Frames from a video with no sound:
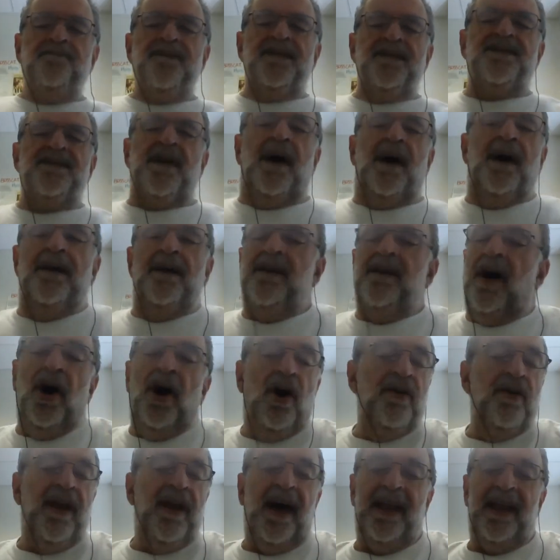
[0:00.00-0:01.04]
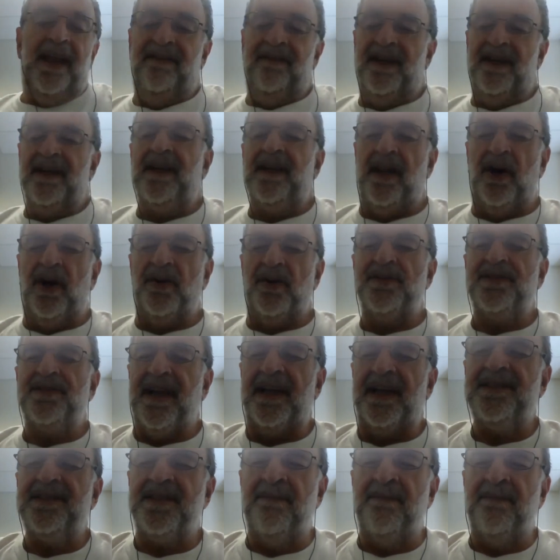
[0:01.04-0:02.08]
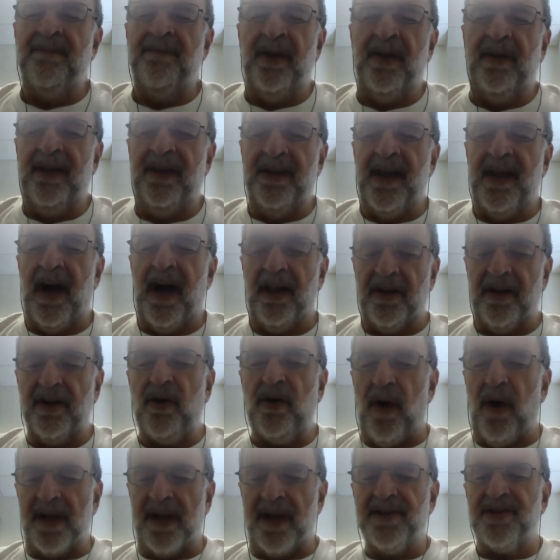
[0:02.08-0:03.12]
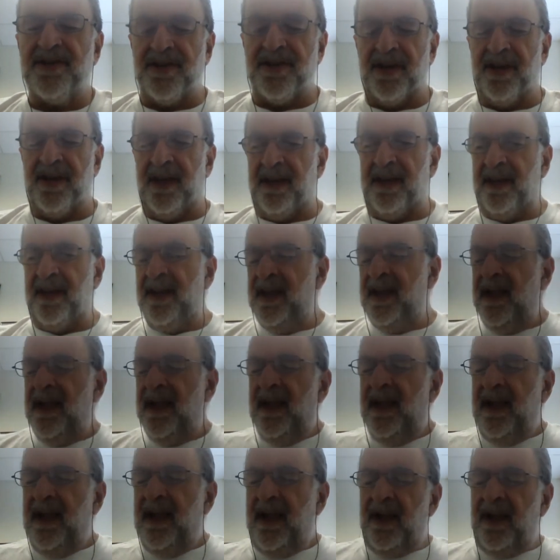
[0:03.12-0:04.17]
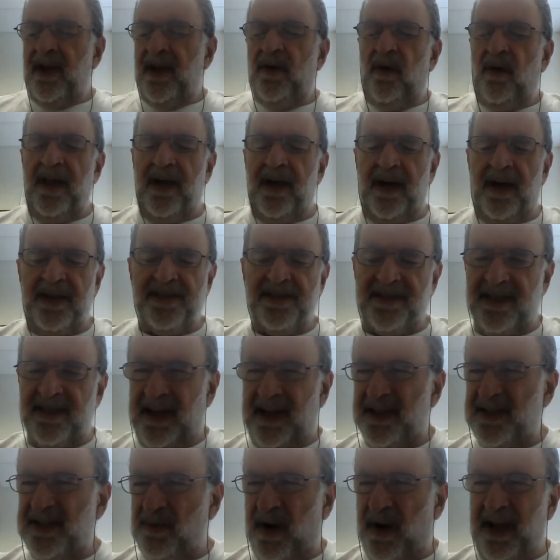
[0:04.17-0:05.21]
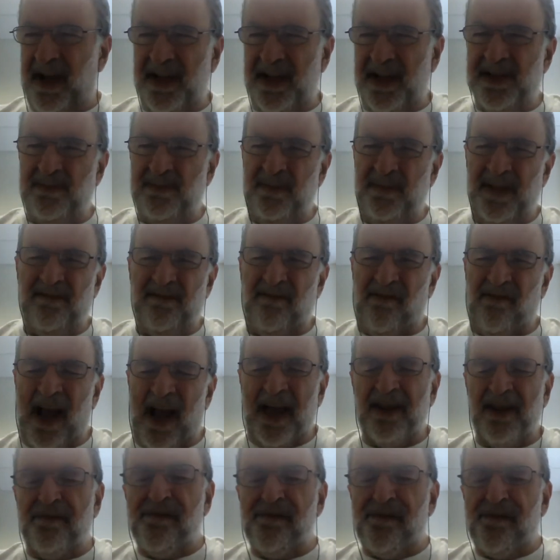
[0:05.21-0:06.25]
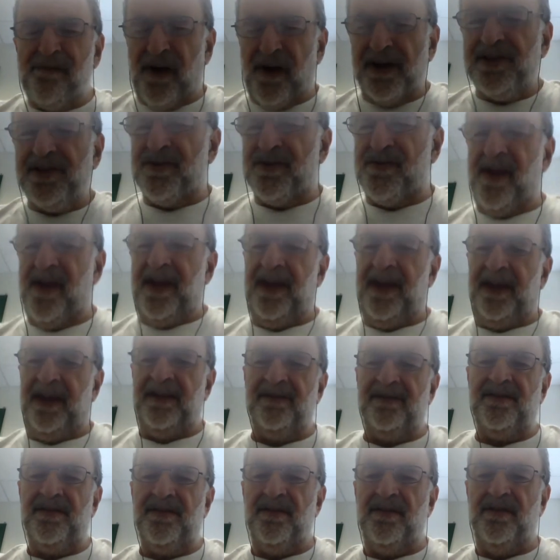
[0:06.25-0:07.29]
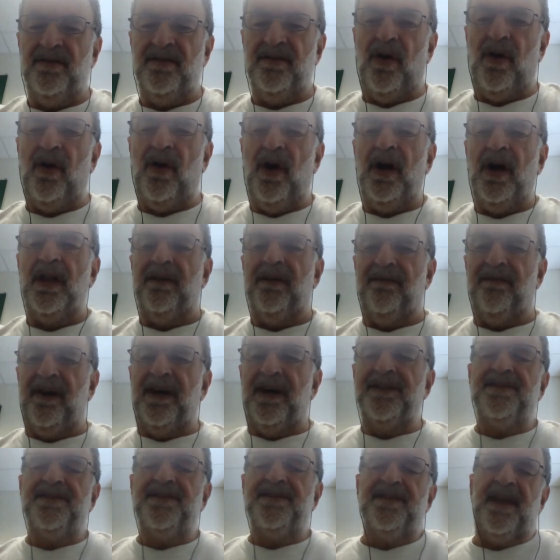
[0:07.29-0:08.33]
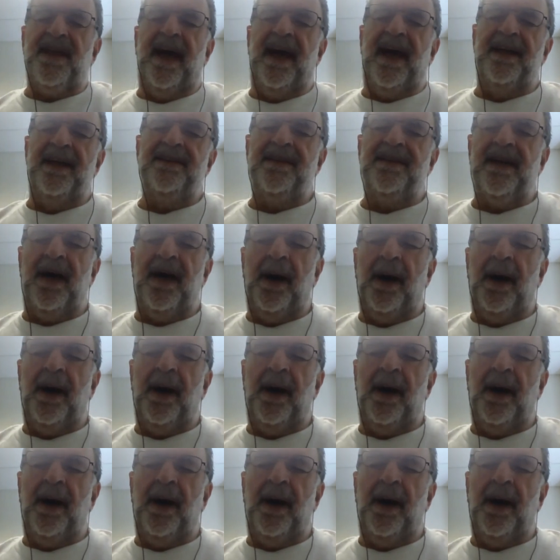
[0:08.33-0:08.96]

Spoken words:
No, not even close. That's the million-dollar question. And quite honestly, that's why it's been rather frustrating to all of us that